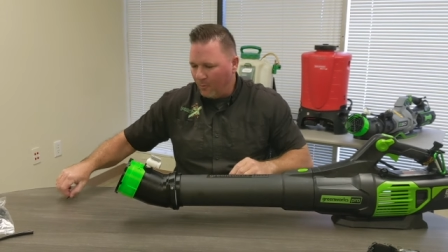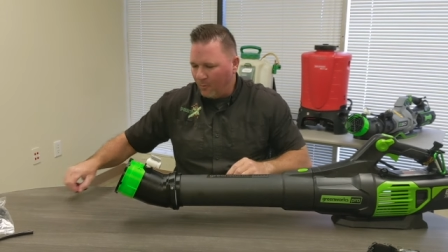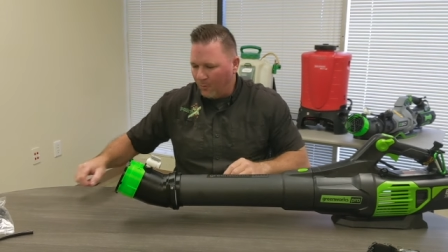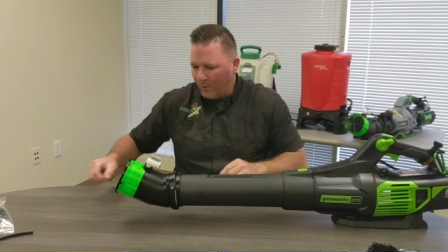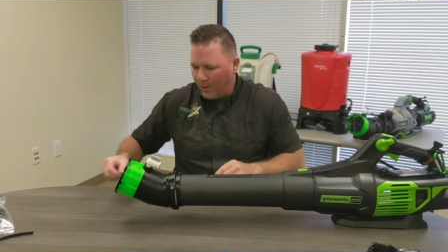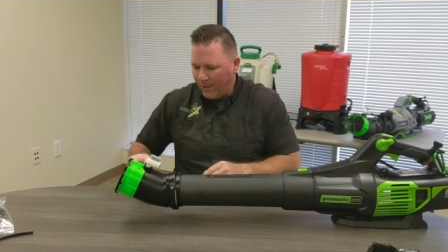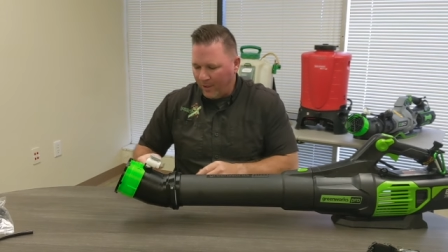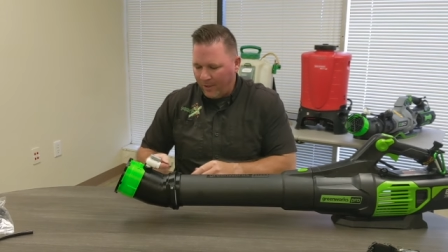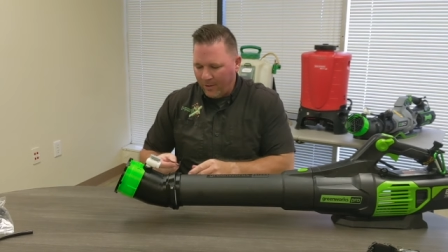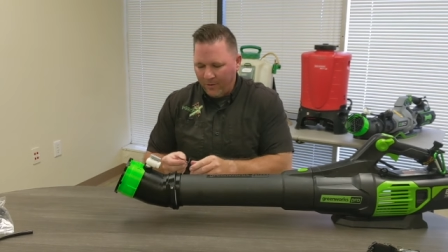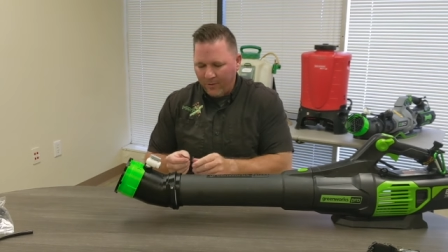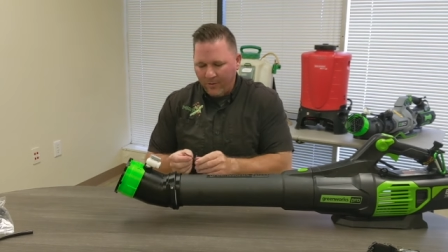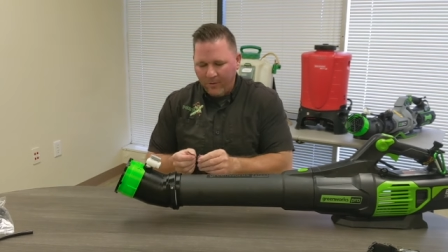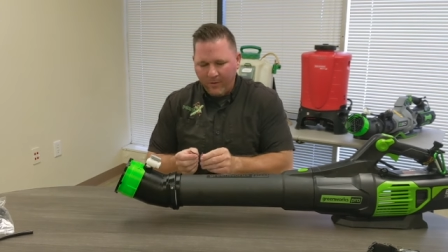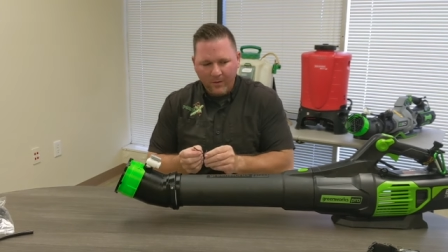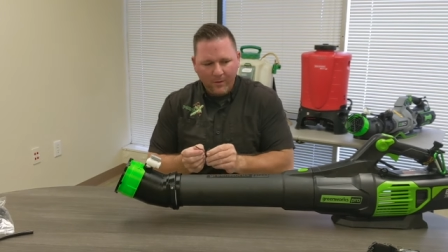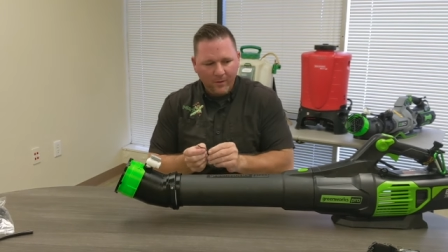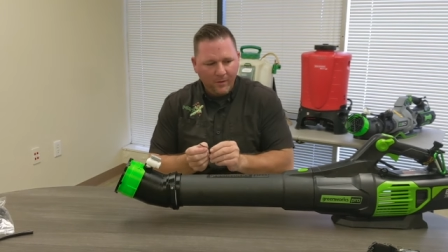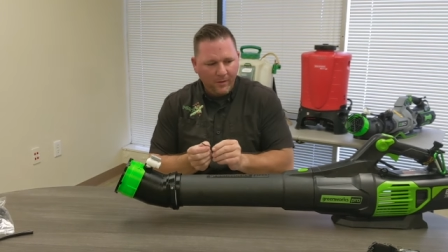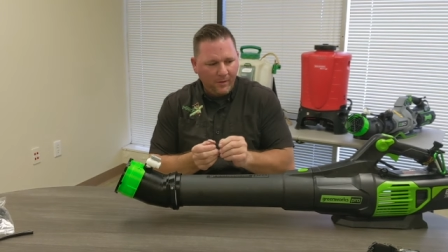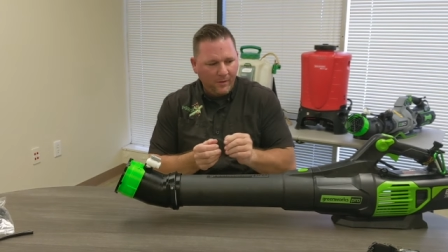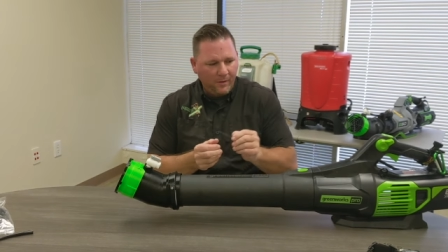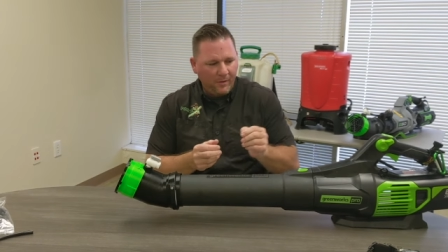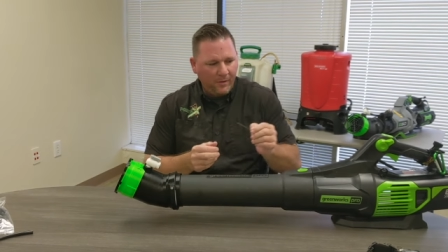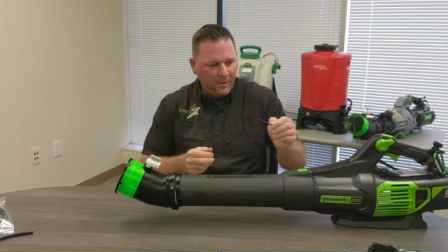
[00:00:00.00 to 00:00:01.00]
with
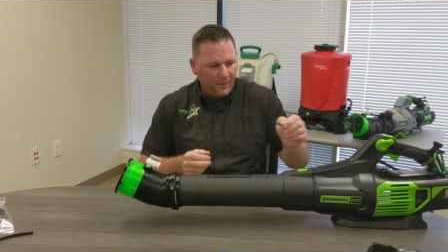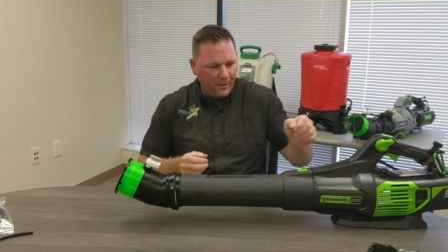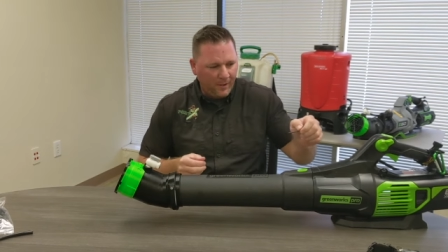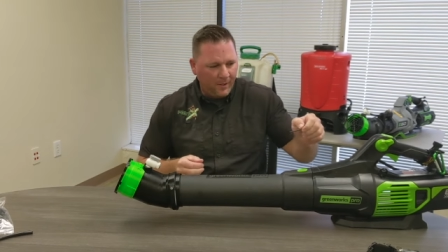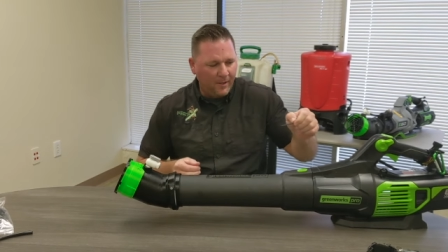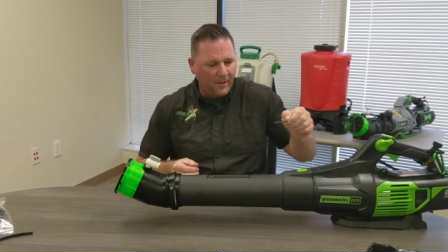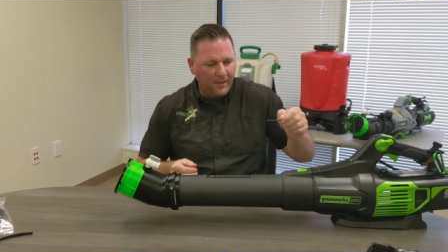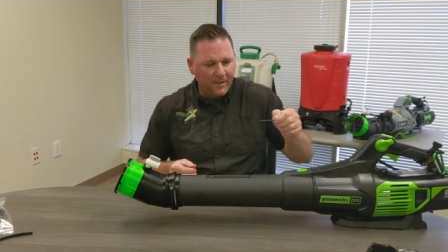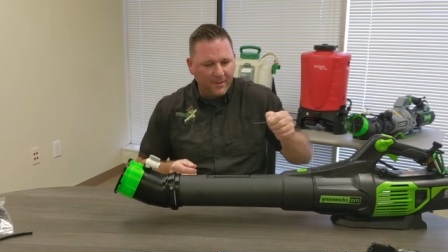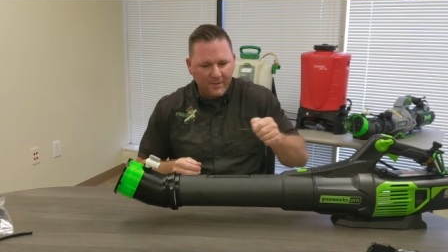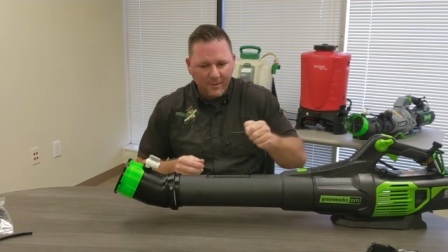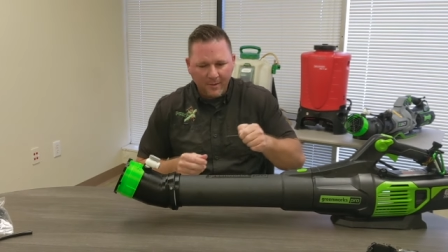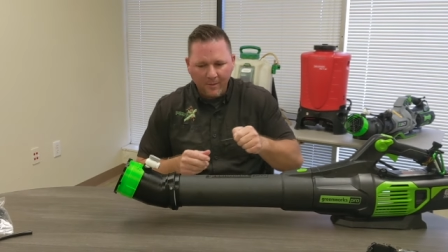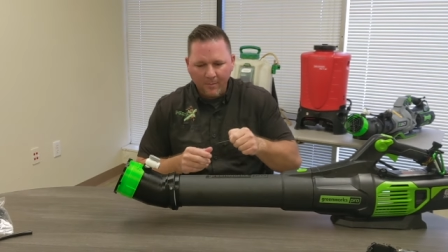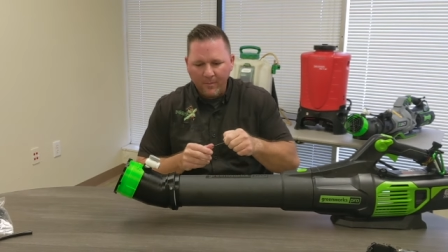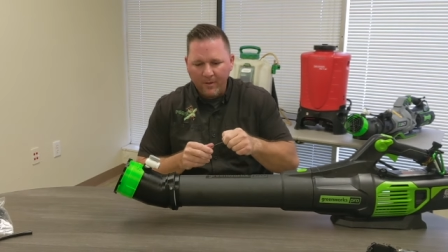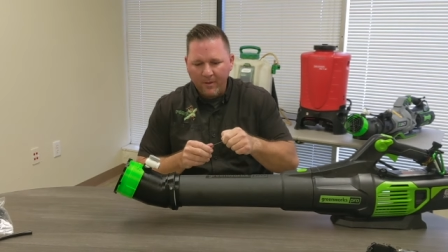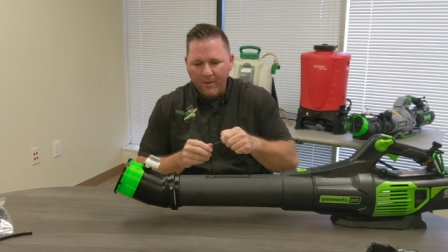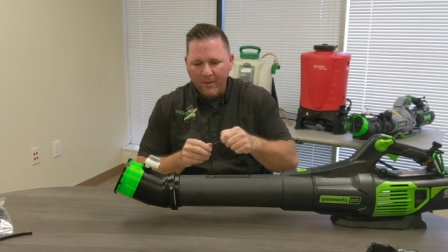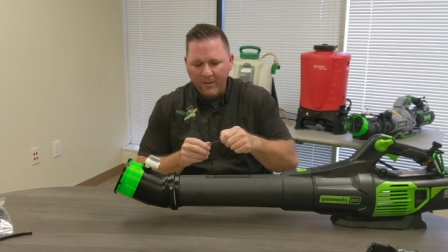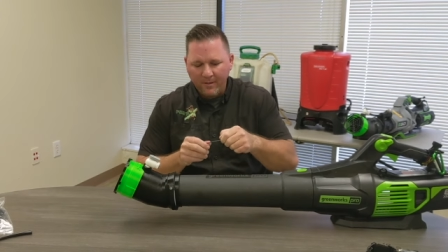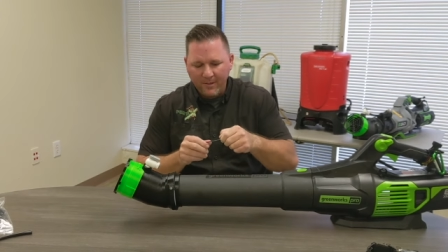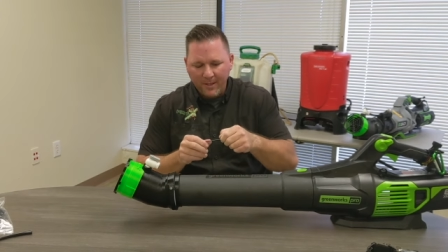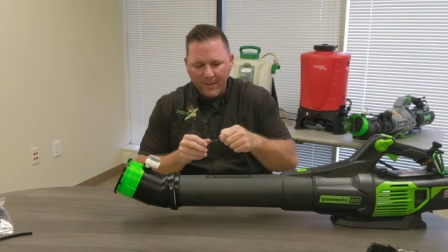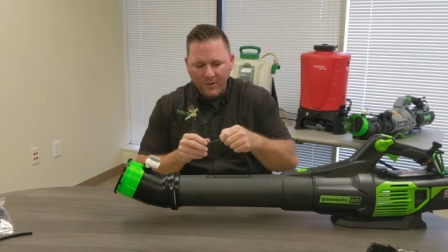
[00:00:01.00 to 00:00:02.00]
in the
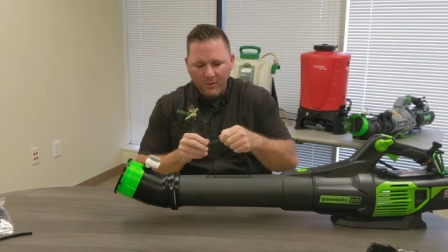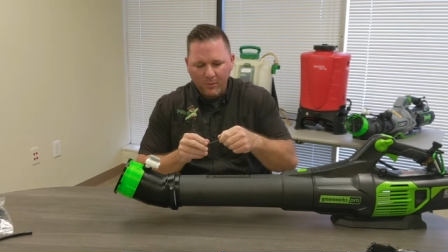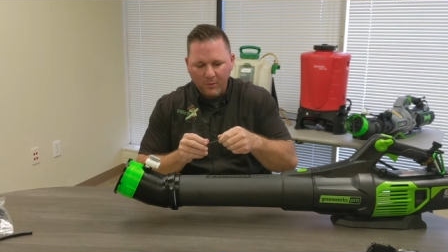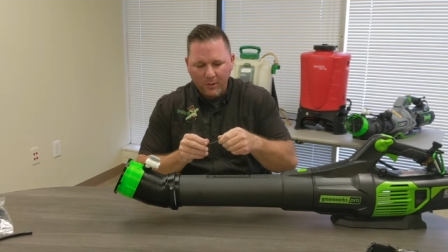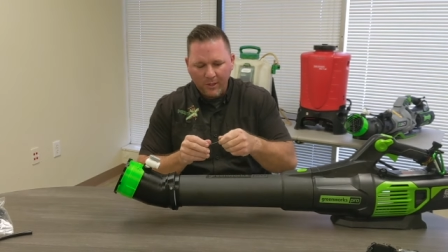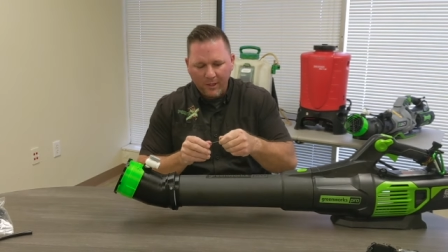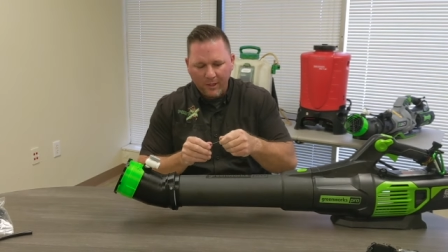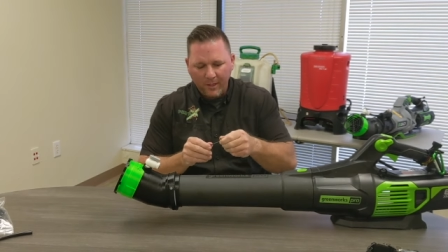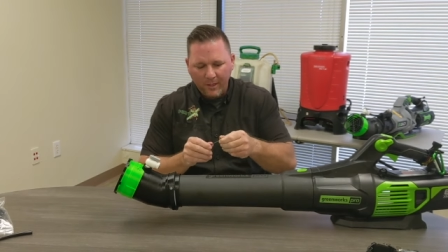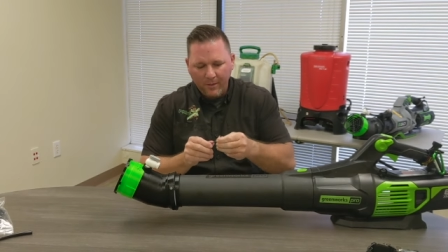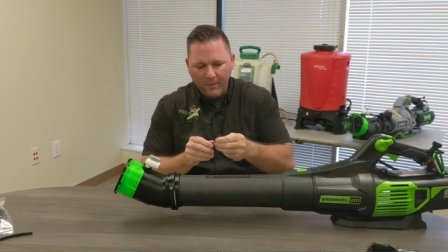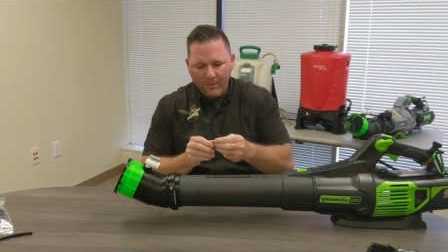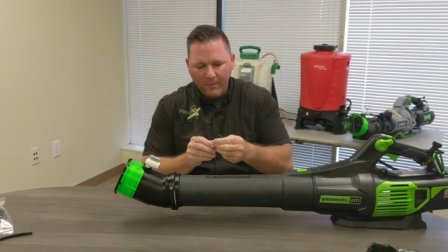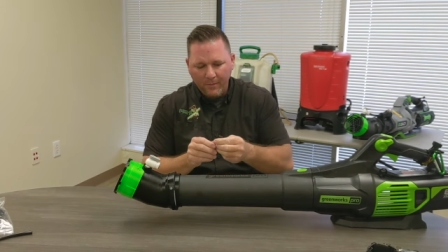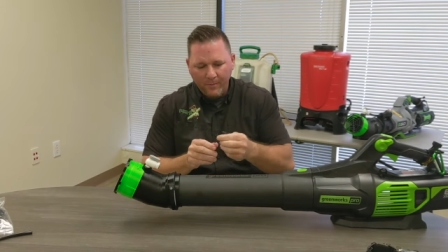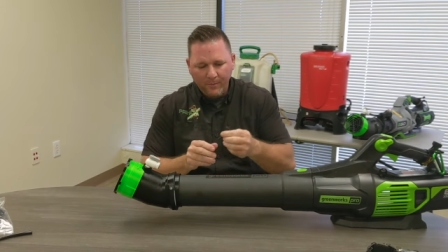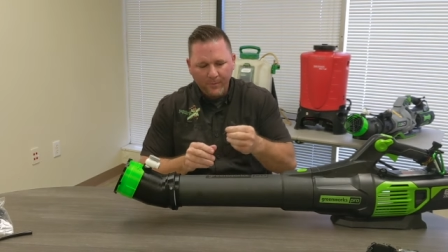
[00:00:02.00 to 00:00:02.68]
accessory kit.